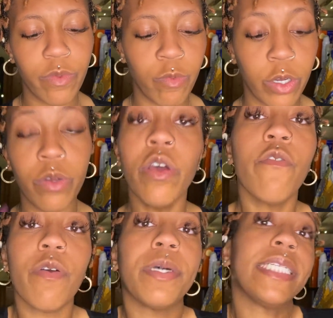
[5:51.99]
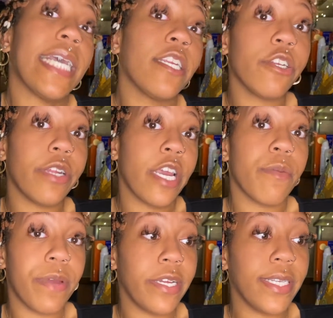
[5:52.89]
Well, from a standard ear
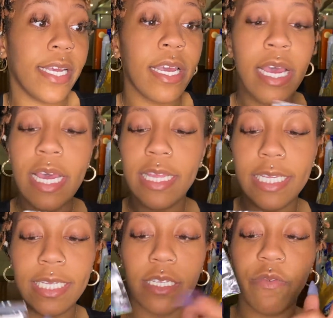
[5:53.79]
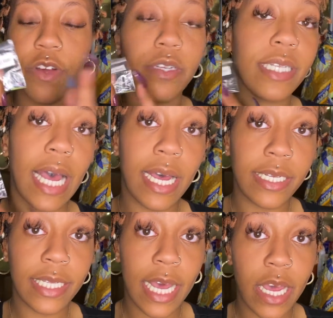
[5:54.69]
piercing, this is the first size
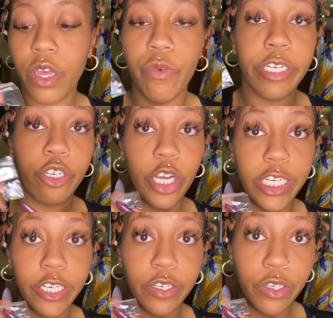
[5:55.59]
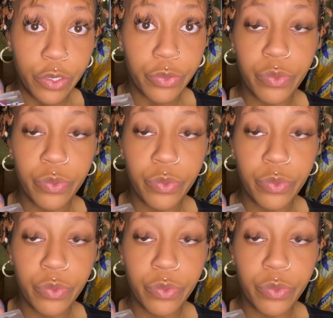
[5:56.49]
that you would stretch to.